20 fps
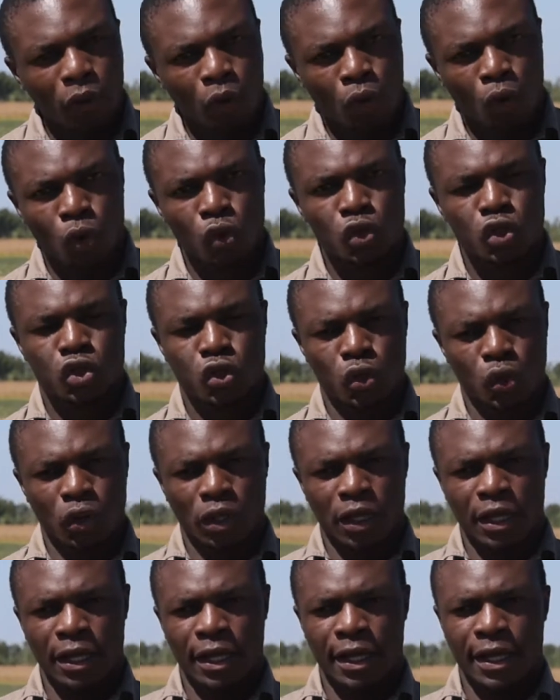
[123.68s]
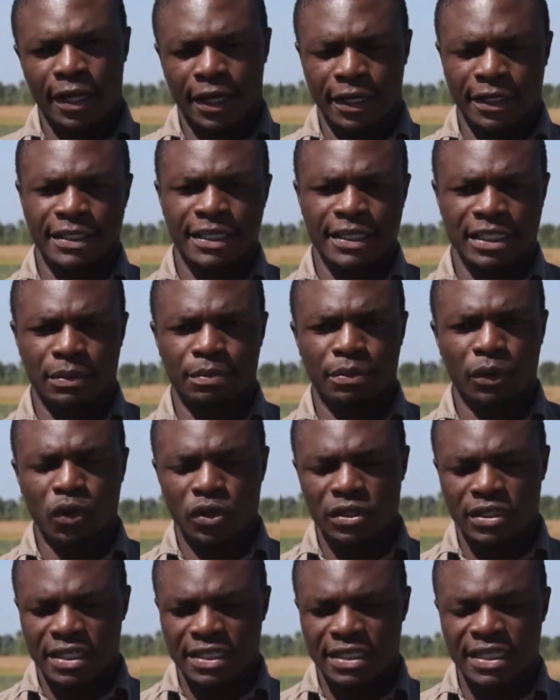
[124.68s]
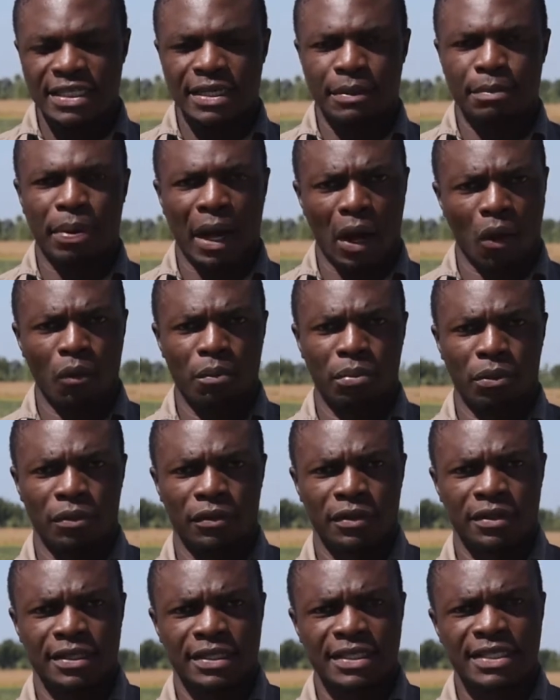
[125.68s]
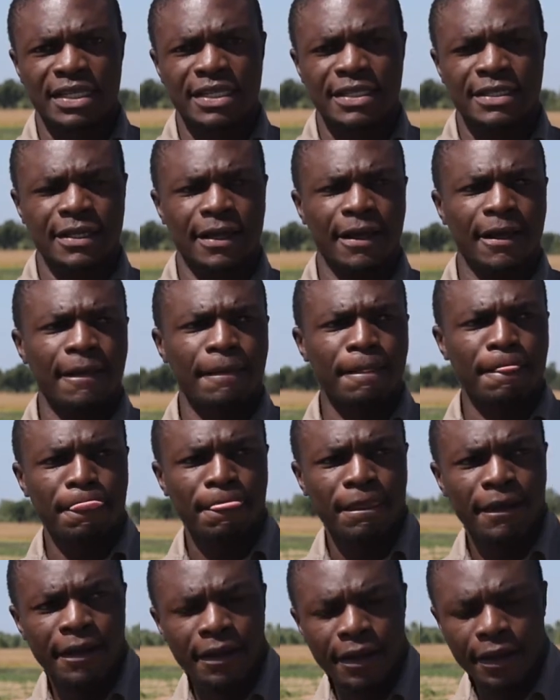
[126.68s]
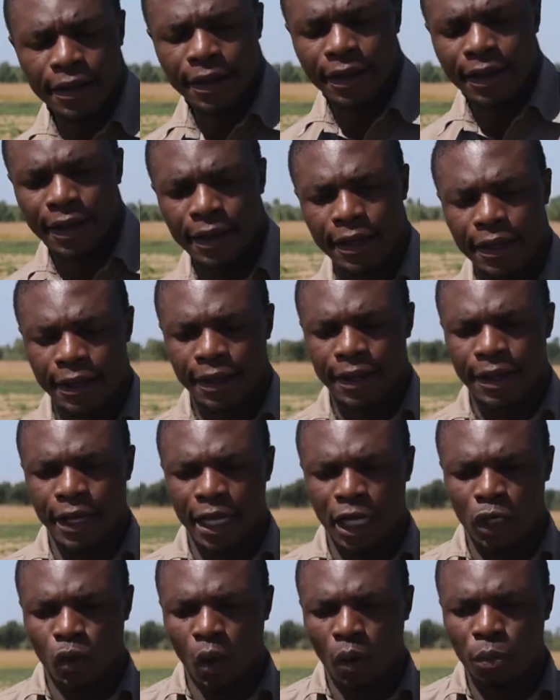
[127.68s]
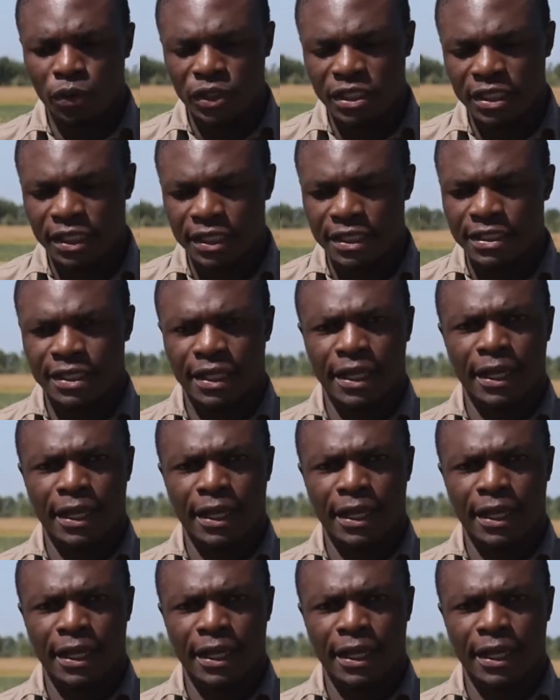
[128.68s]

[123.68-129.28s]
good ridges, because this is a bulb. This is a crop which needs